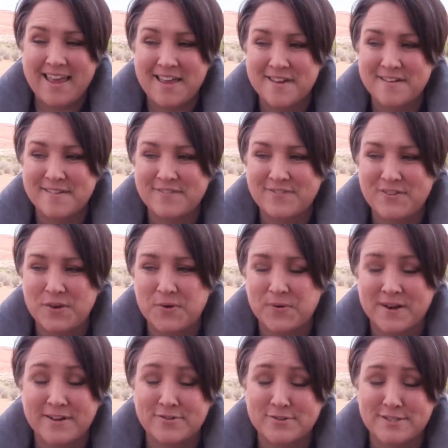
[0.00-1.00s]
If
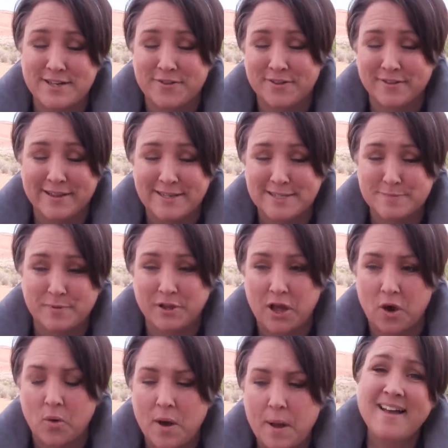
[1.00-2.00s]
you're interested, the link's
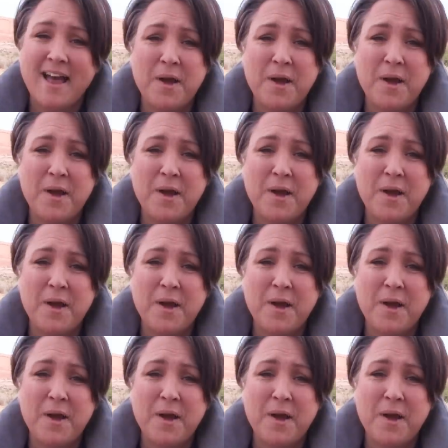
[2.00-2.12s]
below.